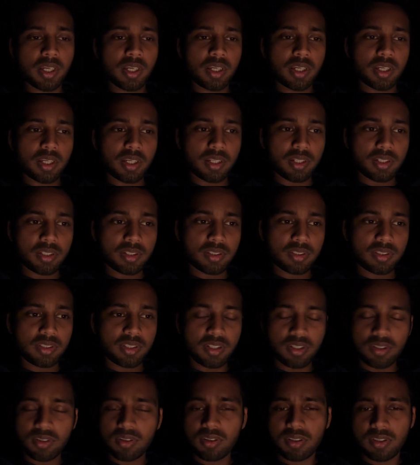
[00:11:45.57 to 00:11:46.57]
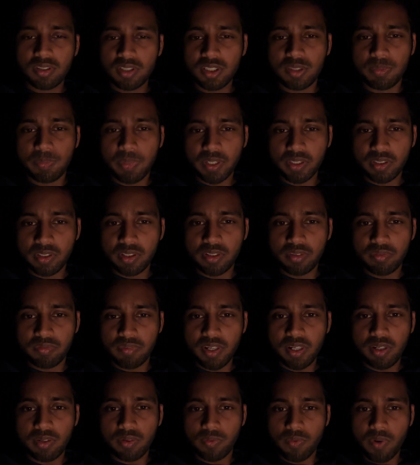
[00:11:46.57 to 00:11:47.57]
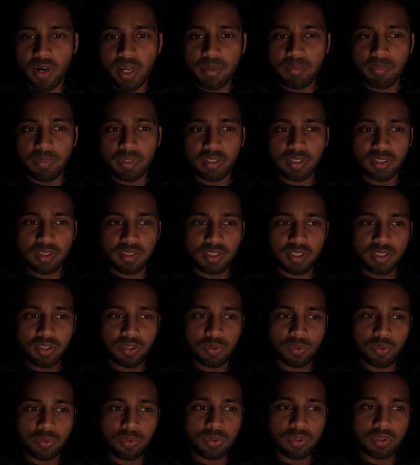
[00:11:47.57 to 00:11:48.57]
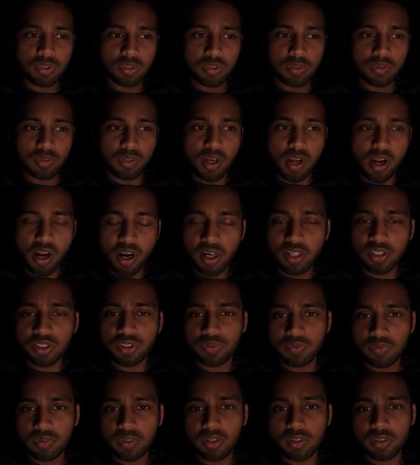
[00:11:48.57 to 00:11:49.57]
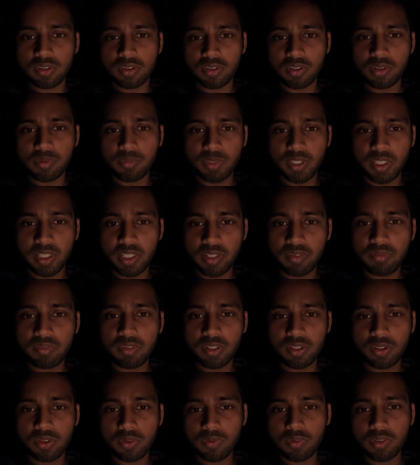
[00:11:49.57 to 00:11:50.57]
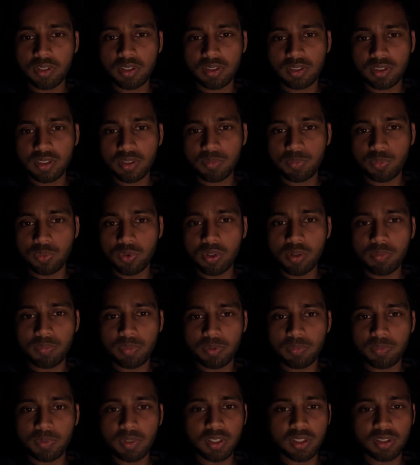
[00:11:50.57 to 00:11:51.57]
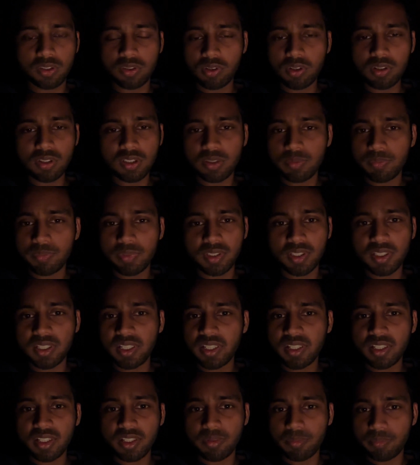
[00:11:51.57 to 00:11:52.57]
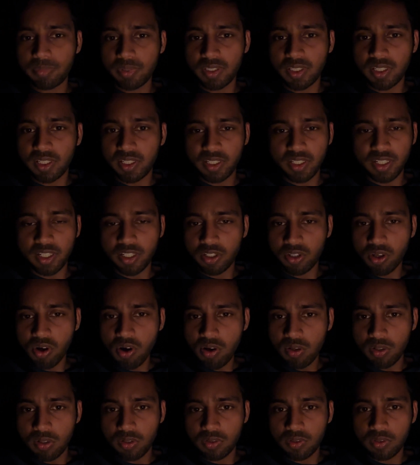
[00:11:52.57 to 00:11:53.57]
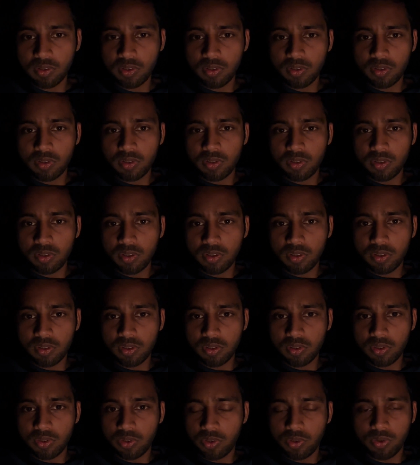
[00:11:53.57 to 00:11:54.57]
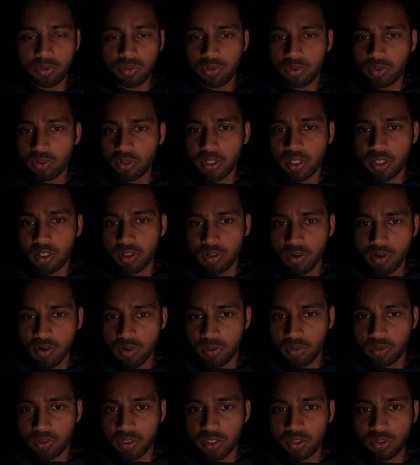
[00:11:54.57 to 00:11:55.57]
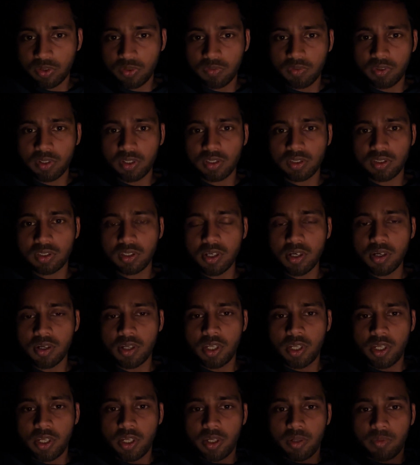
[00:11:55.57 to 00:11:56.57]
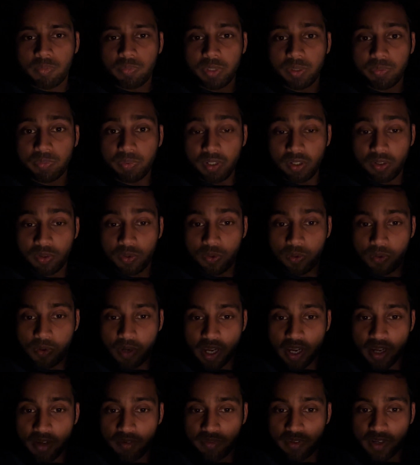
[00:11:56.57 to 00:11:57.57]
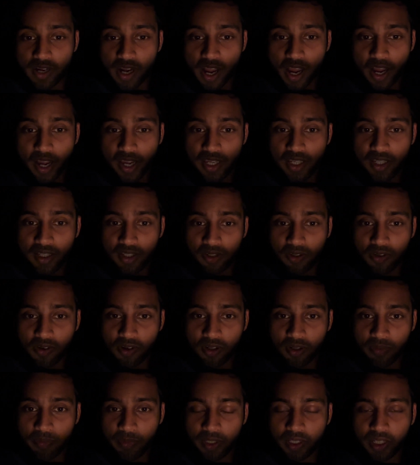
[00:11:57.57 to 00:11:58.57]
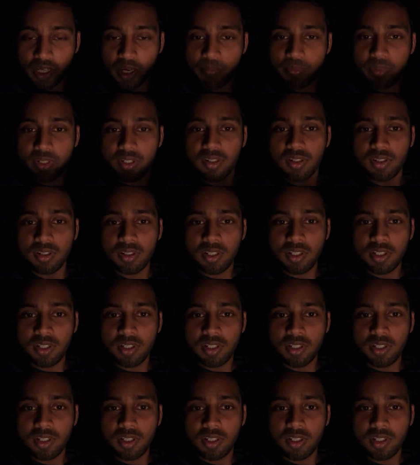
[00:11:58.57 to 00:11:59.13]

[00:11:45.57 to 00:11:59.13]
And they are not respected well. Why? Because they use harsh words. The behavior towards the poor people is not sympathetic and empathetic at all. No, not at all. And towards the people who have a high economic capital,